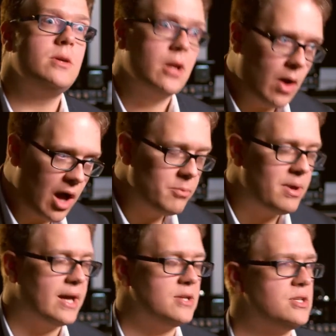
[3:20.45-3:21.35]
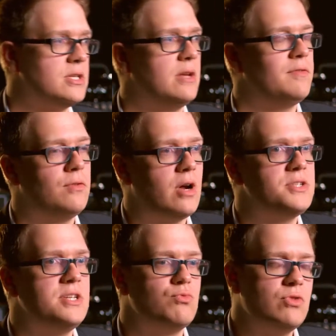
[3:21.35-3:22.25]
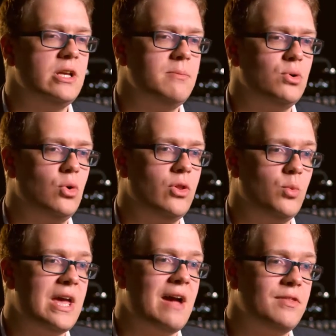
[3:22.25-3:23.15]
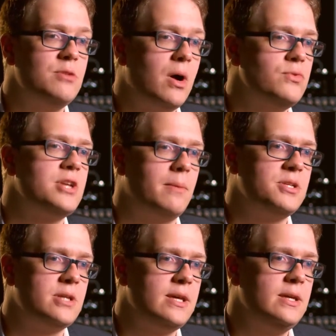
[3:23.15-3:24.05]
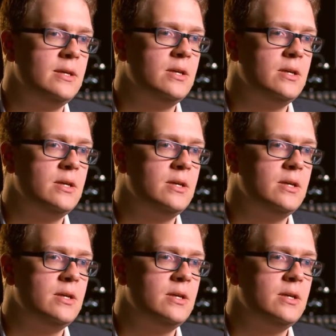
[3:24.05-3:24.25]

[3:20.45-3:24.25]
you know, other packages, and for us it's really important that we have the most up-to-date